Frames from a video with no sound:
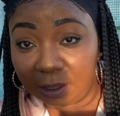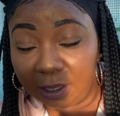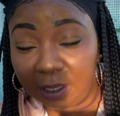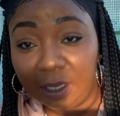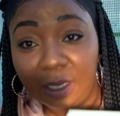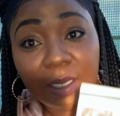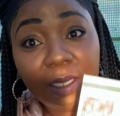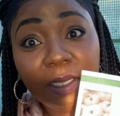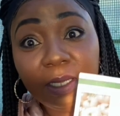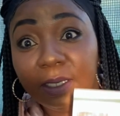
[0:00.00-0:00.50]

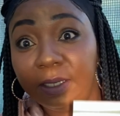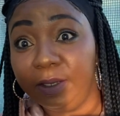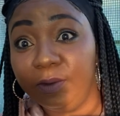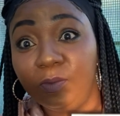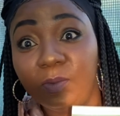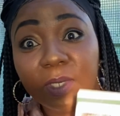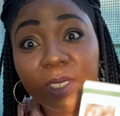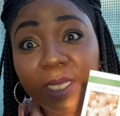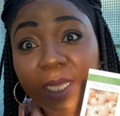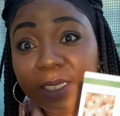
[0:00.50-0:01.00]
Honey,
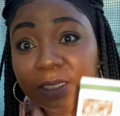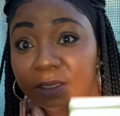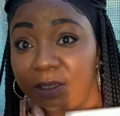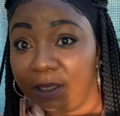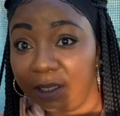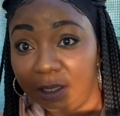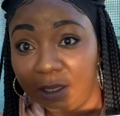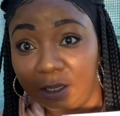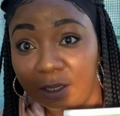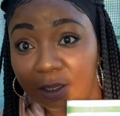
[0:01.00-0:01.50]
when I
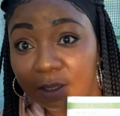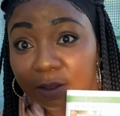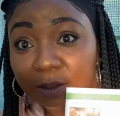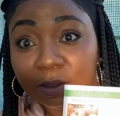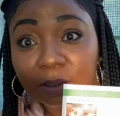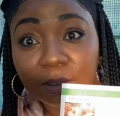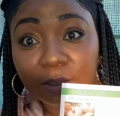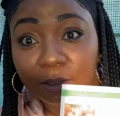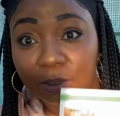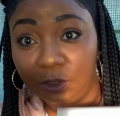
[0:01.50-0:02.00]
tell
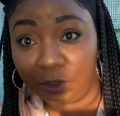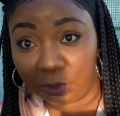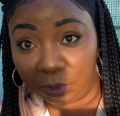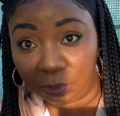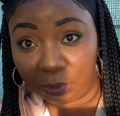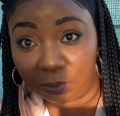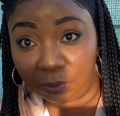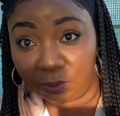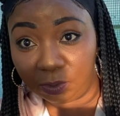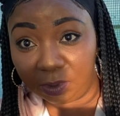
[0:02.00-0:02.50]
you,